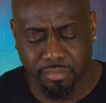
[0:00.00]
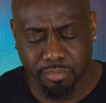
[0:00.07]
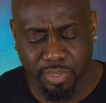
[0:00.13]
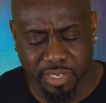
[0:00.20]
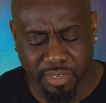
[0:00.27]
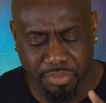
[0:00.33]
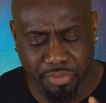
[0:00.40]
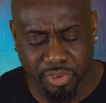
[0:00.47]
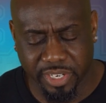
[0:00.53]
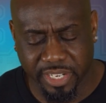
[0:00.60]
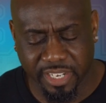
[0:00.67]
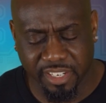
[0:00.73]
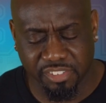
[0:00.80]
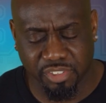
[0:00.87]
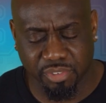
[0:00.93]
but in 3
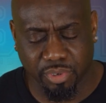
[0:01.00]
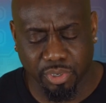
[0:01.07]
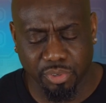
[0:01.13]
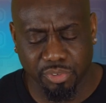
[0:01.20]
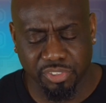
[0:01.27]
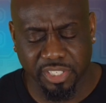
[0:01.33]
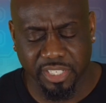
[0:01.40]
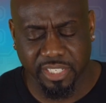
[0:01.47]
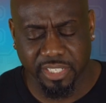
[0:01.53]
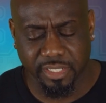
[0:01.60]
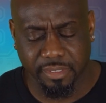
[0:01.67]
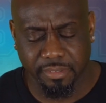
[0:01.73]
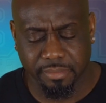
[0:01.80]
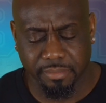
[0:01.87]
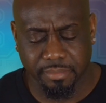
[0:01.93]
days you rose again.